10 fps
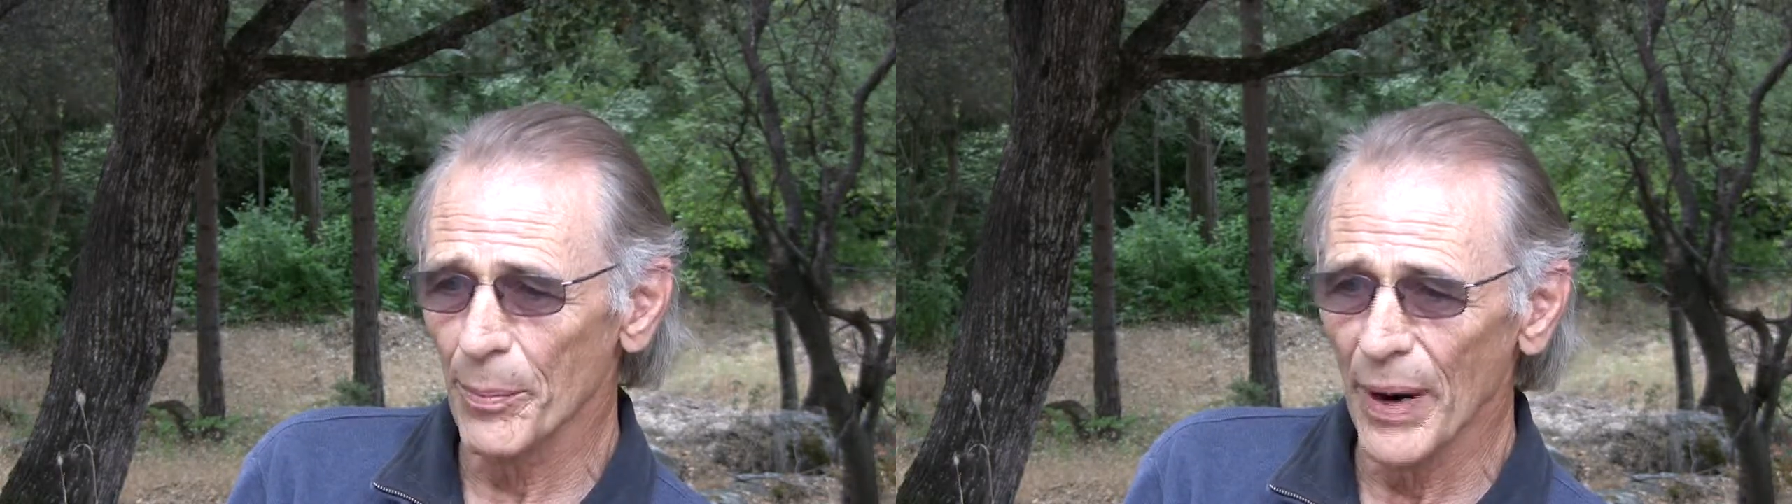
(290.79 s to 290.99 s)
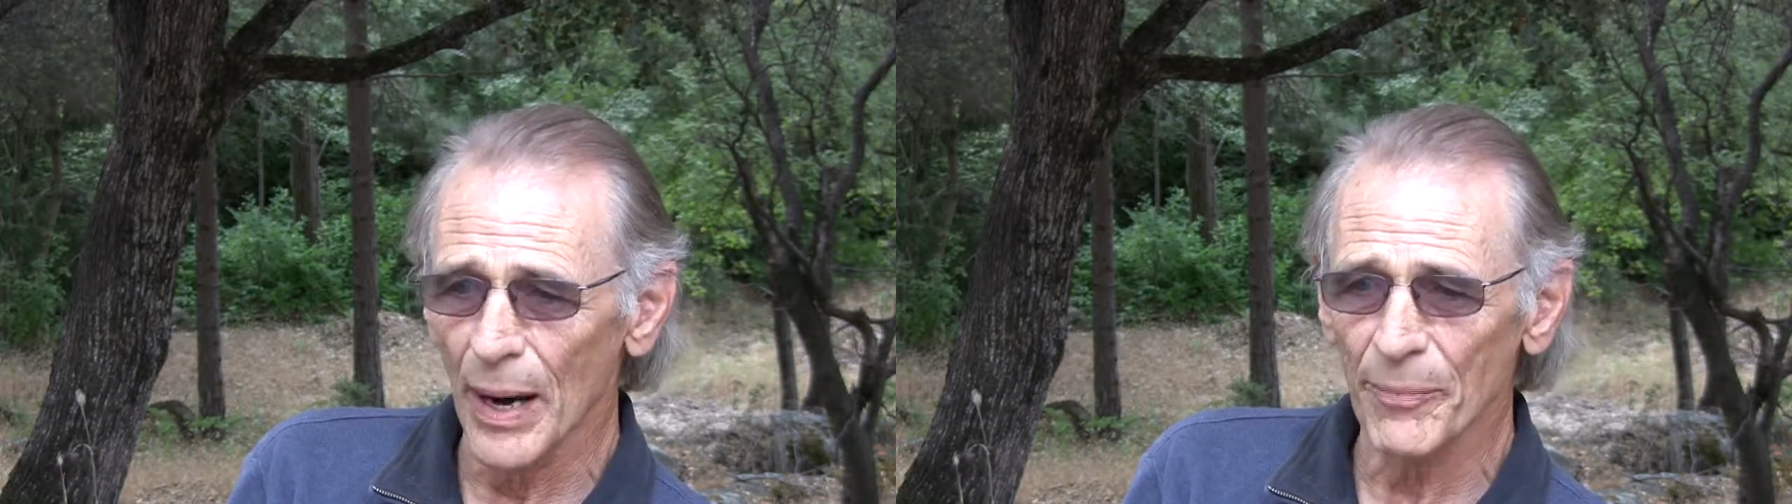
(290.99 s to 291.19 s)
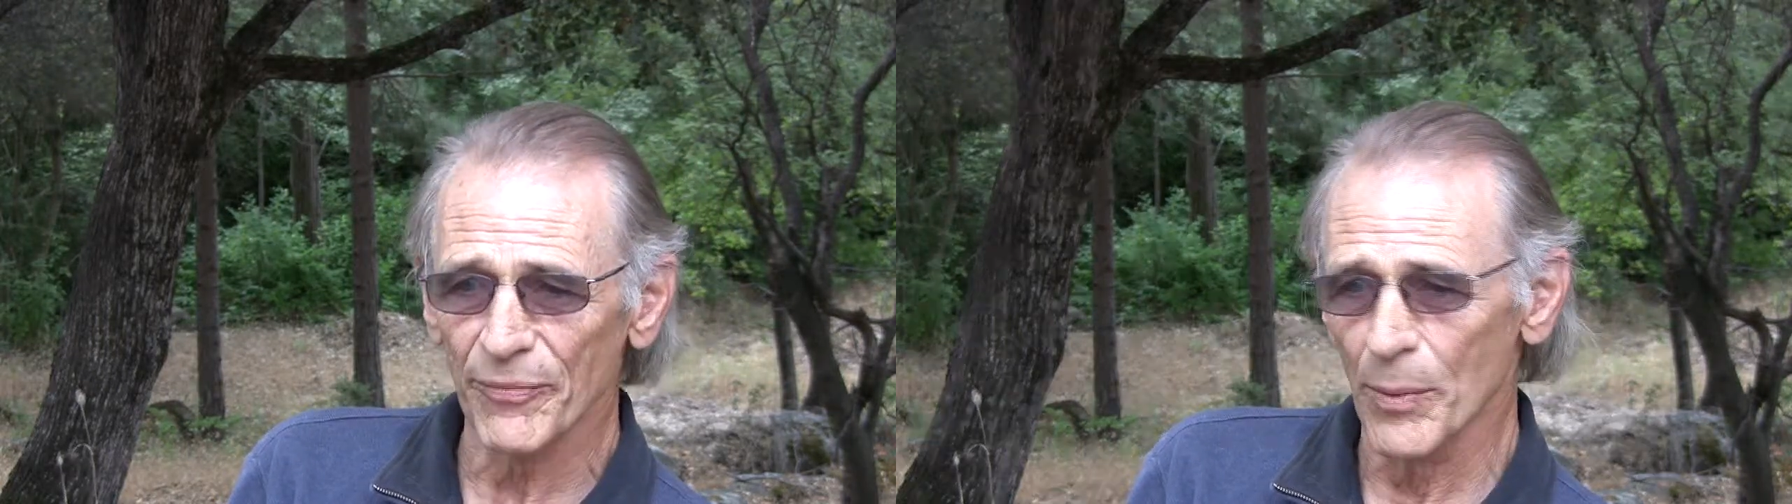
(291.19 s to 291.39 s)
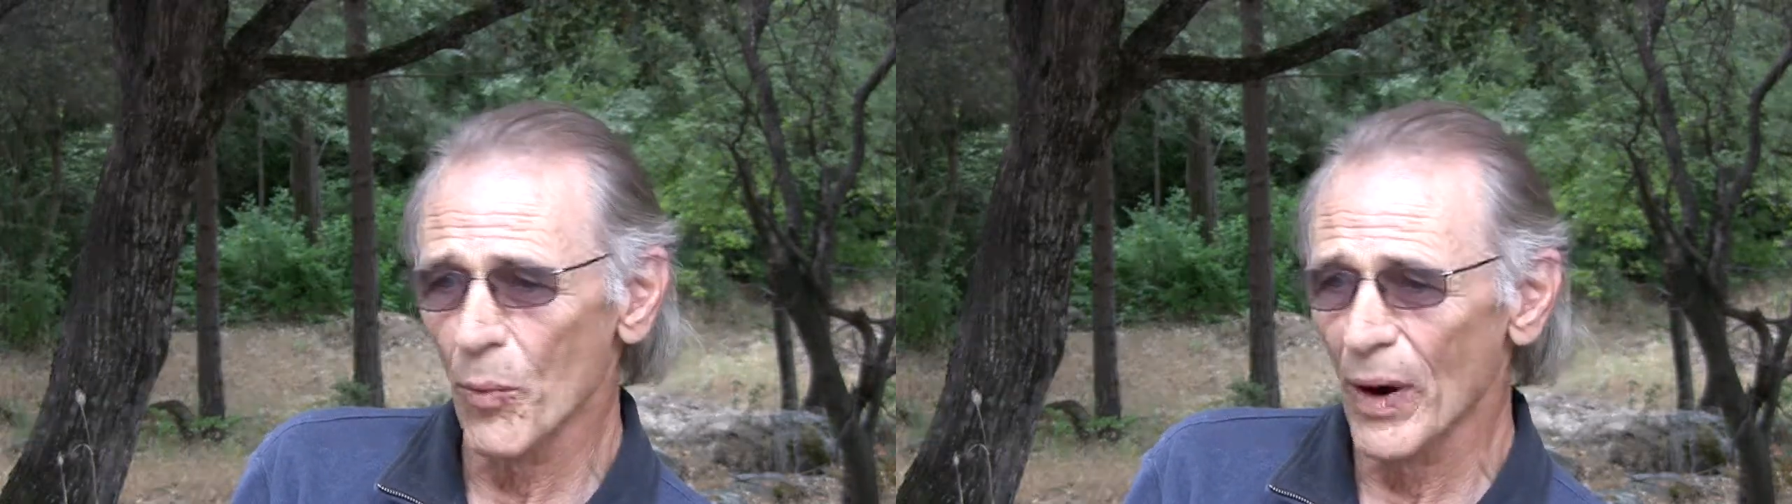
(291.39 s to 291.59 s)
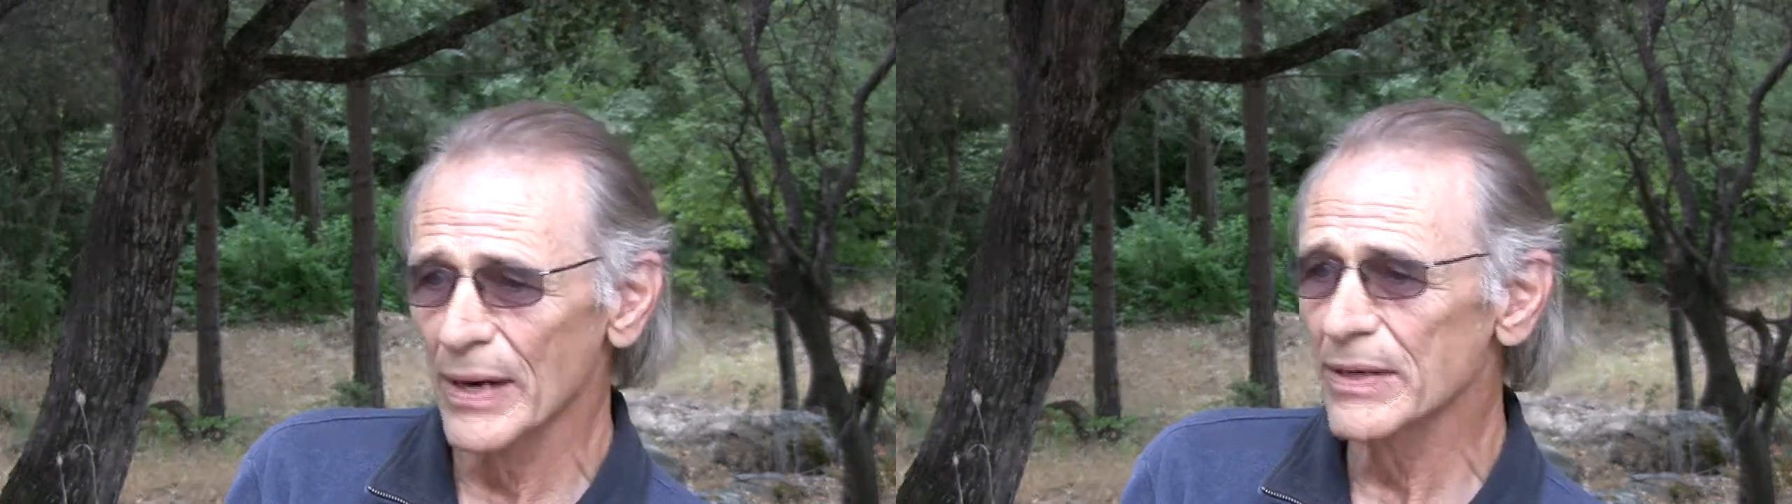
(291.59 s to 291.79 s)
pump from
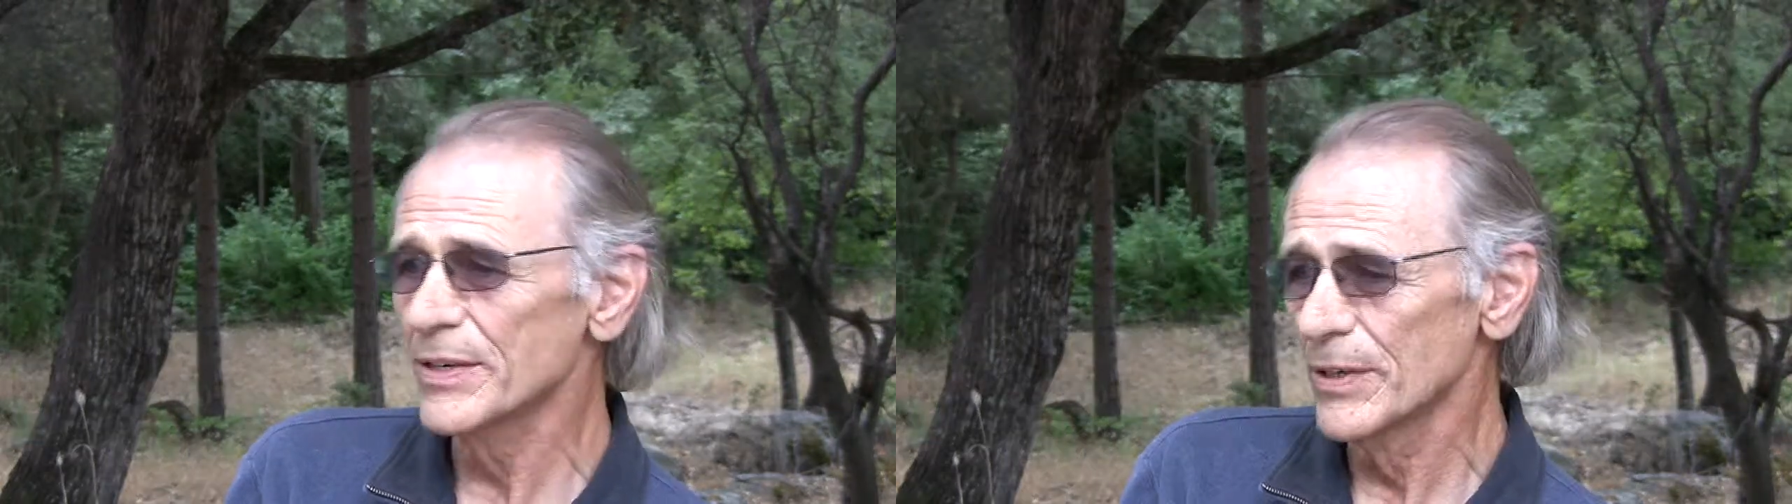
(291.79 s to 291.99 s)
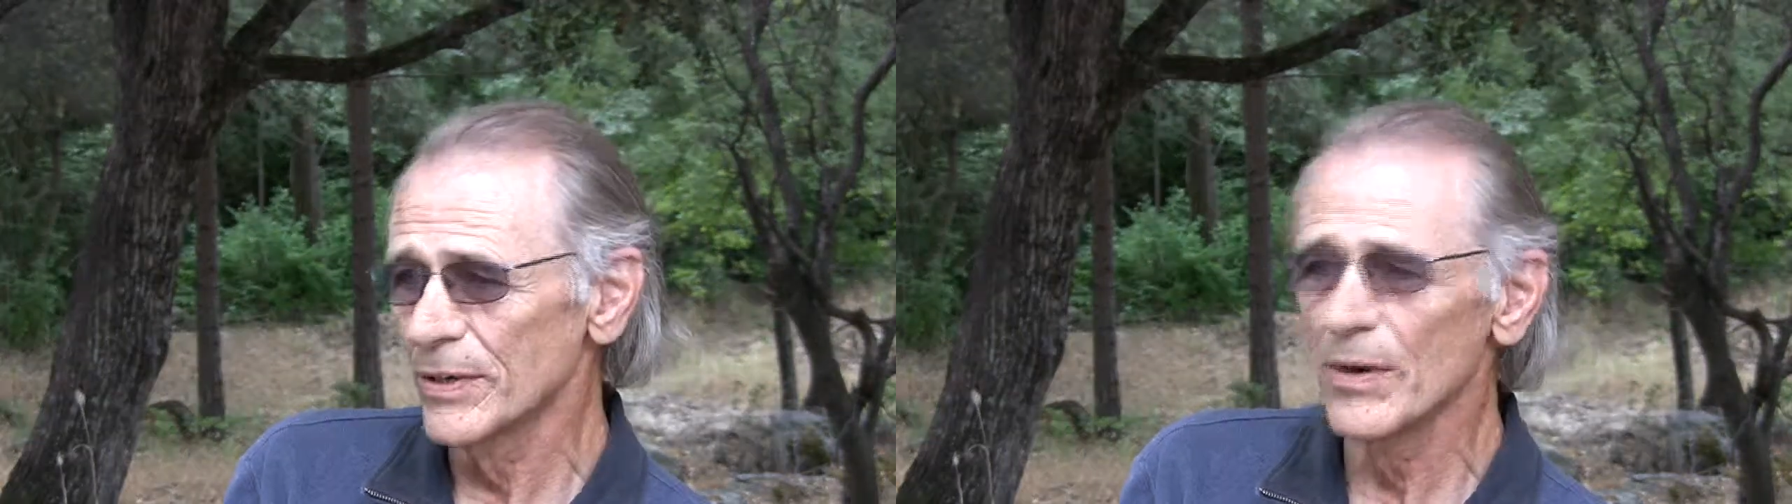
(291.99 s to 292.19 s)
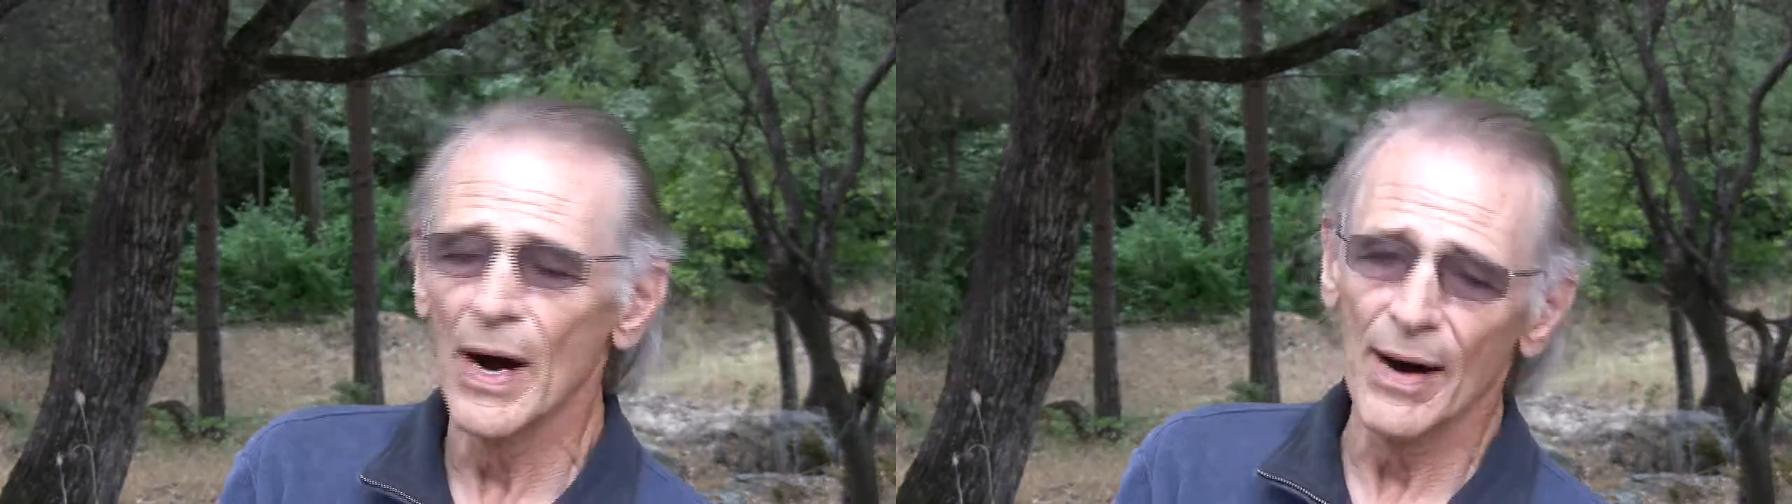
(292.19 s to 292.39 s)
1 to